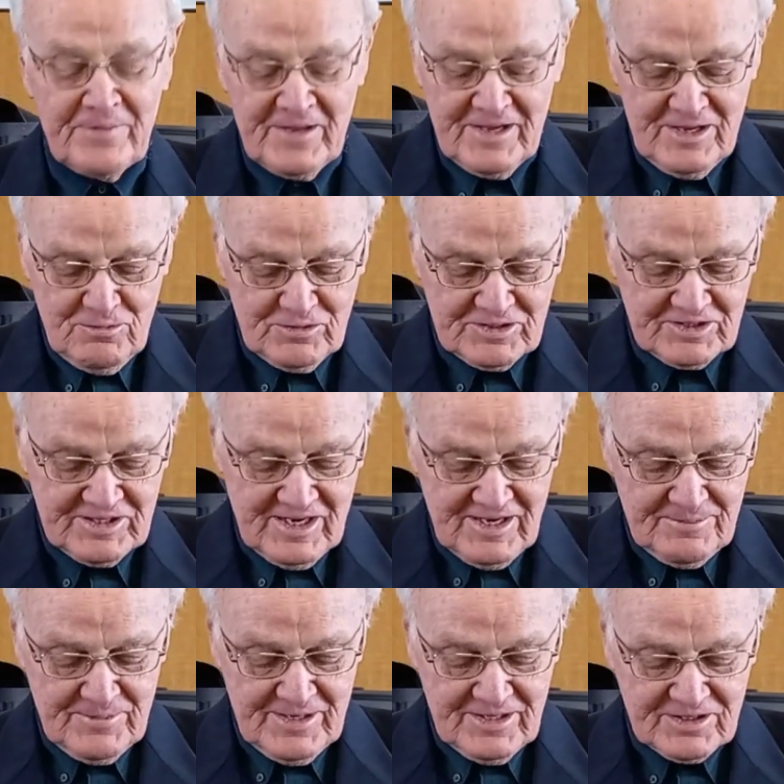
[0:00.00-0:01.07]
he was
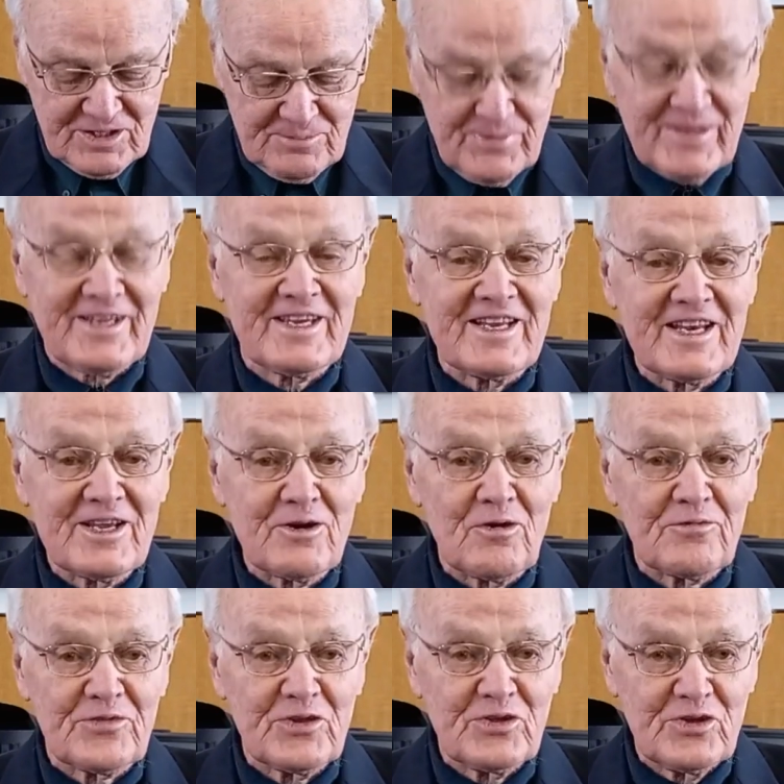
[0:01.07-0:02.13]
telling me at the beginning
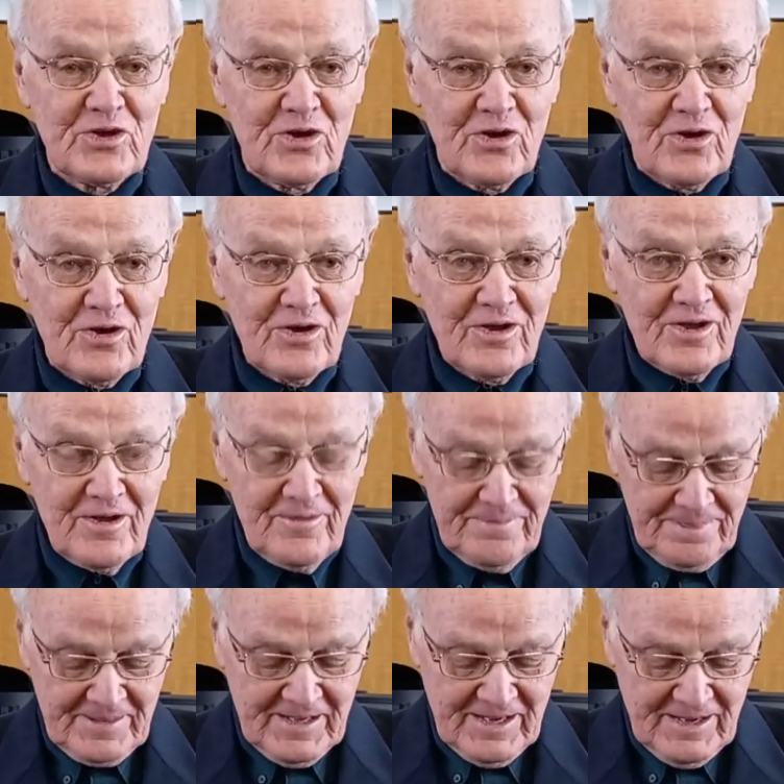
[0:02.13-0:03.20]
of the
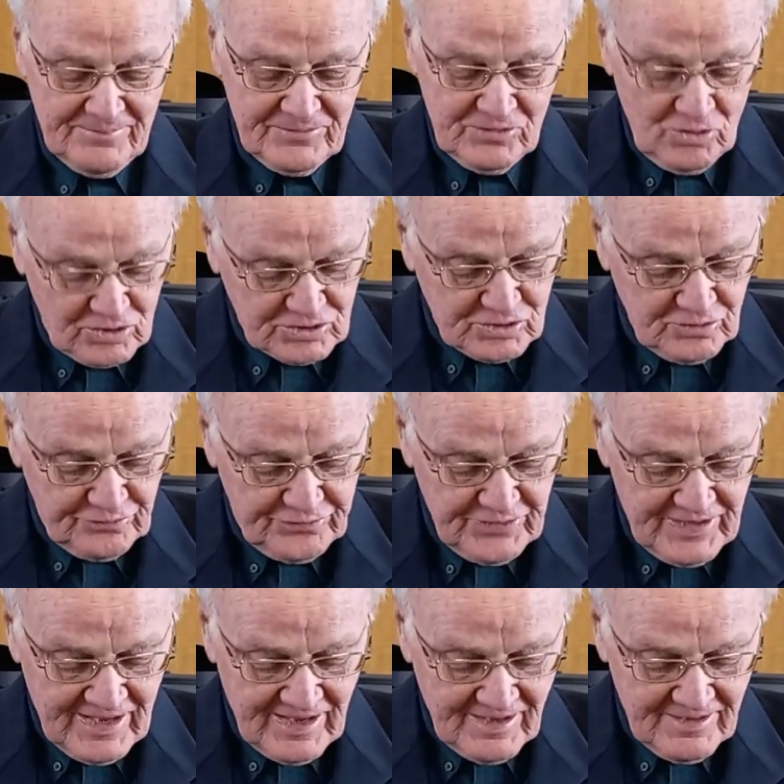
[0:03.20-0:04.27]
year, not to
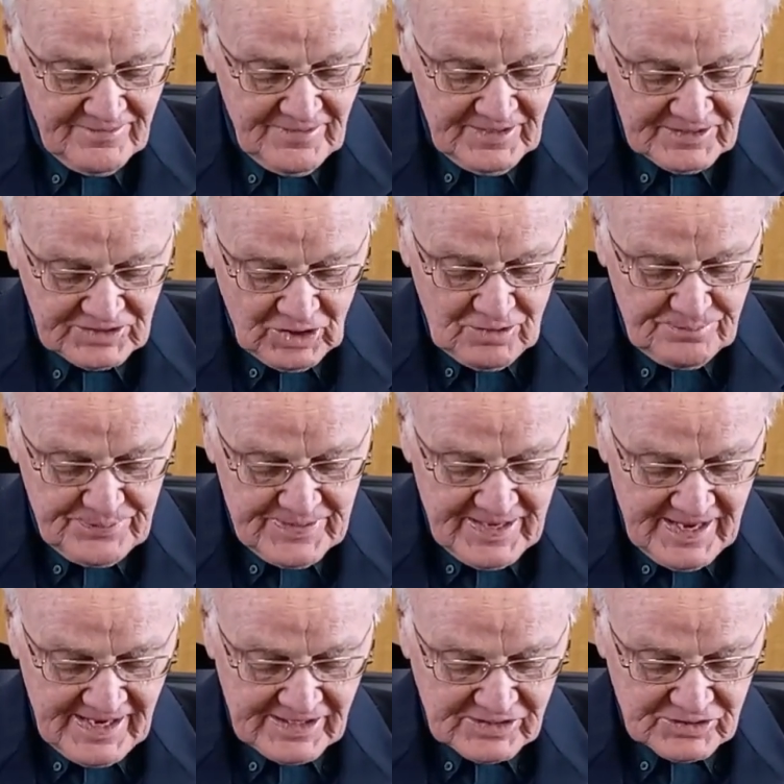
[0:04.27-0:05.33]
fear, don't be
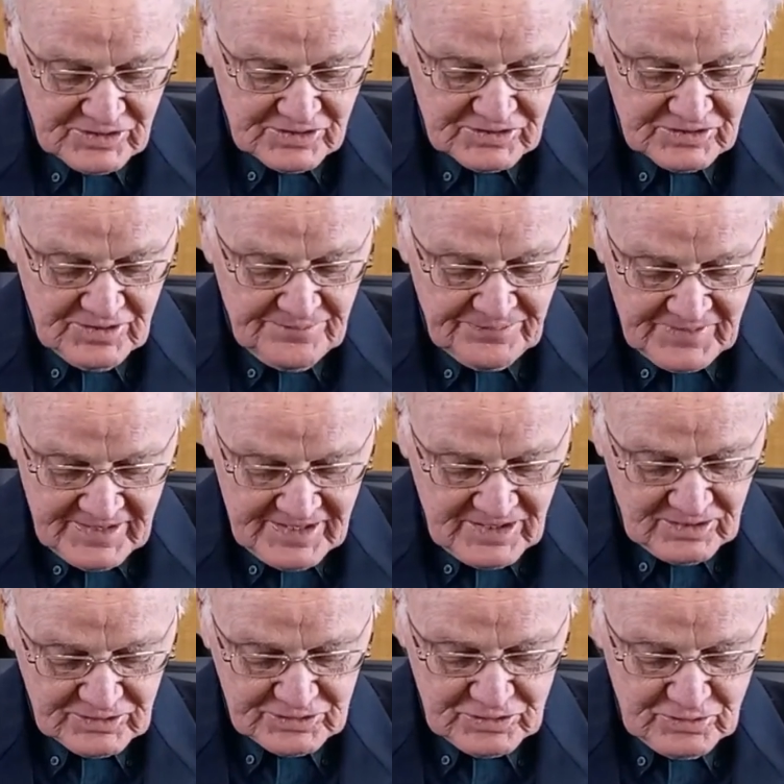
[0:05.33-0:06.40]
anxious,
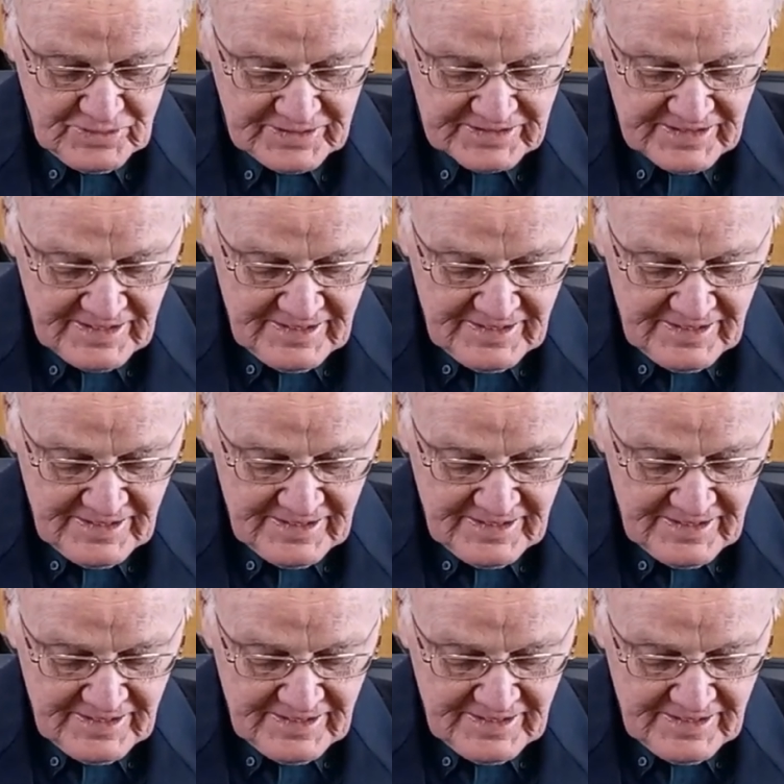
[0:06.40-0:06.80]
he'll do it,